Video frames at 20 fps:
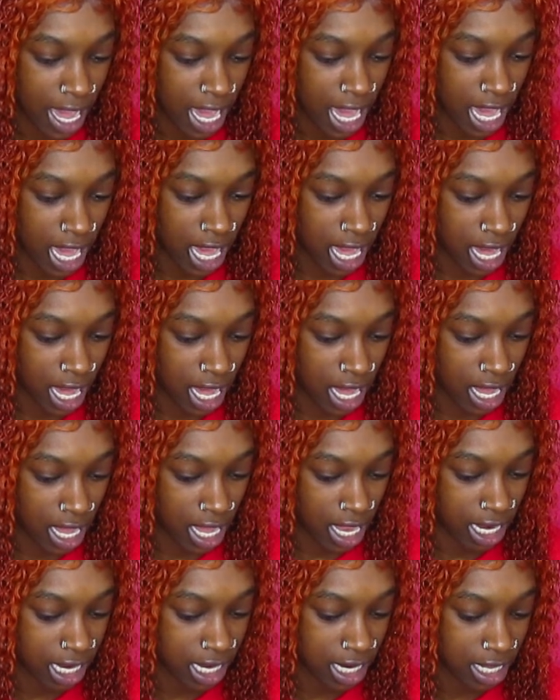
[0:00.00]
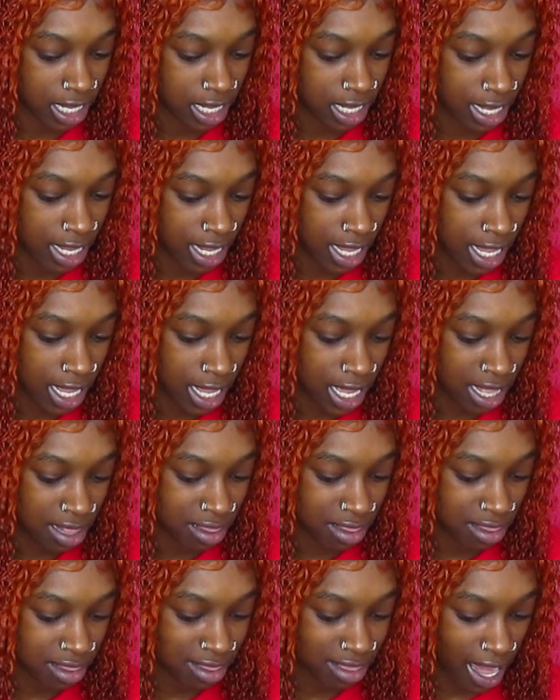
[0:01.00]
and
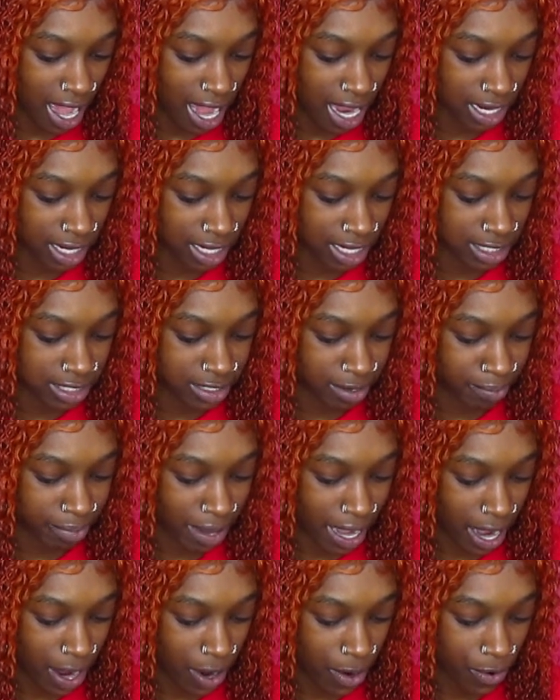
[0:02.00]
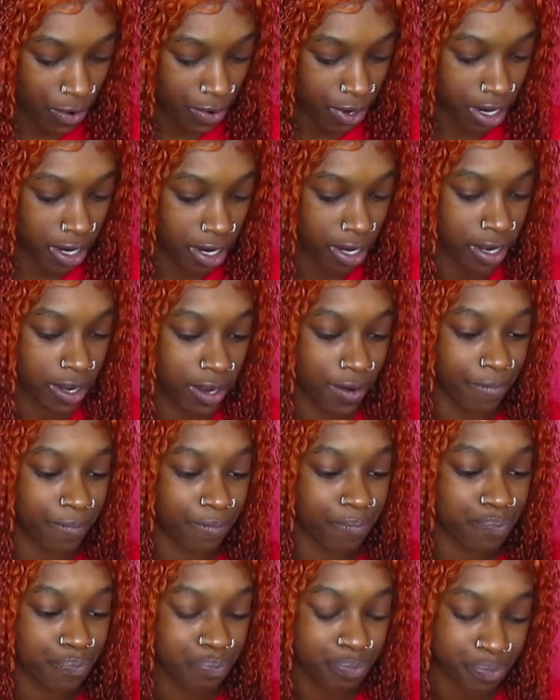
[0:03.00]
that is about um
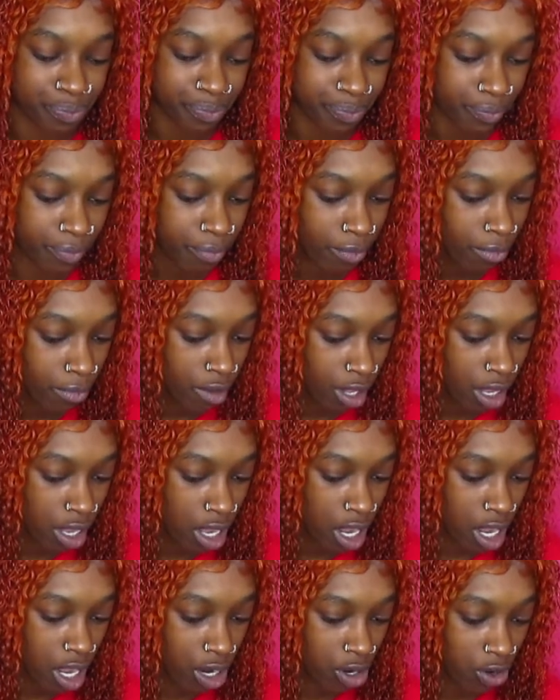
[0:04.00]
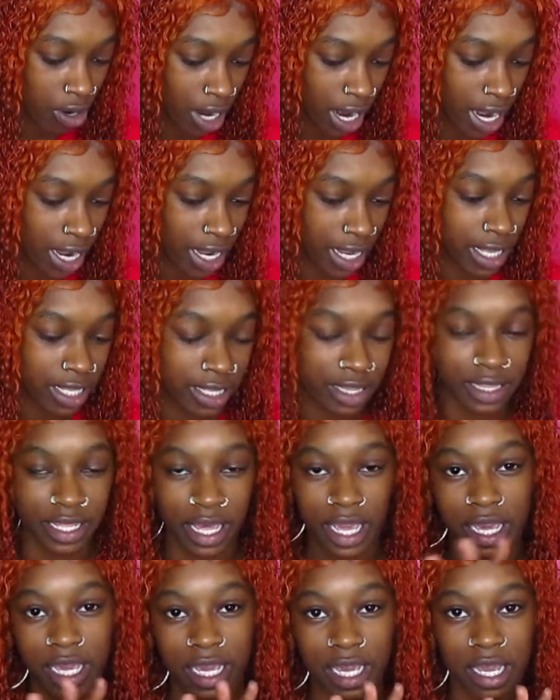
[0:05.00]
a crash
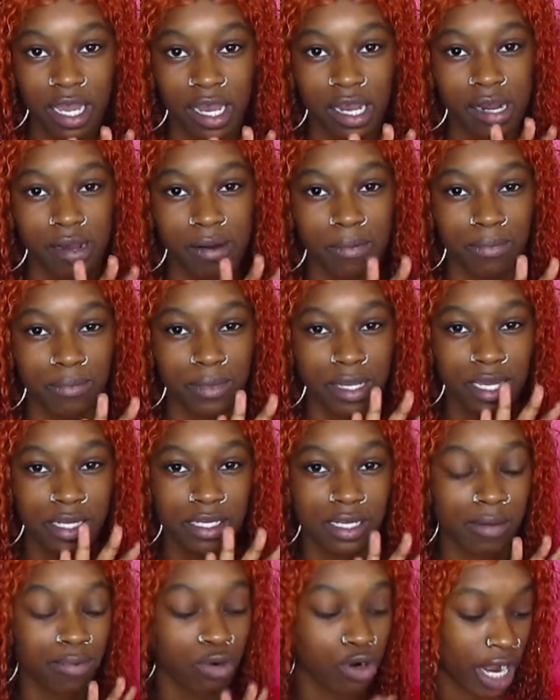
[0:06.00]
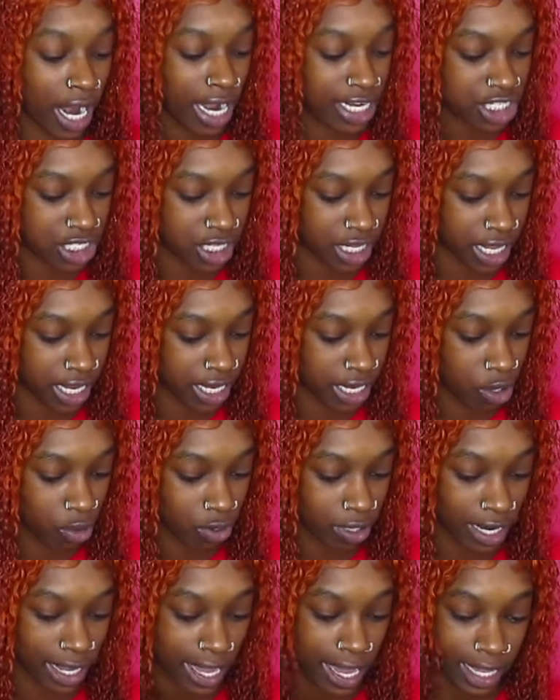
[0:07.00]
they um end up crash landing
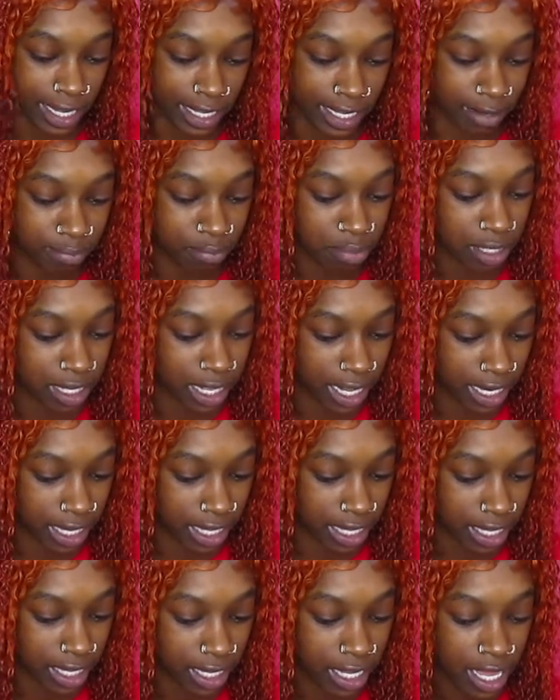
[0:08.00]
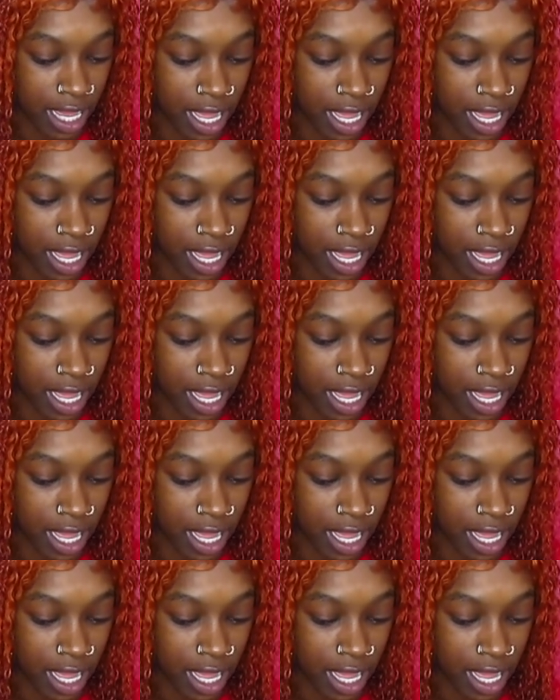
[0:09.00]
on an alien planet.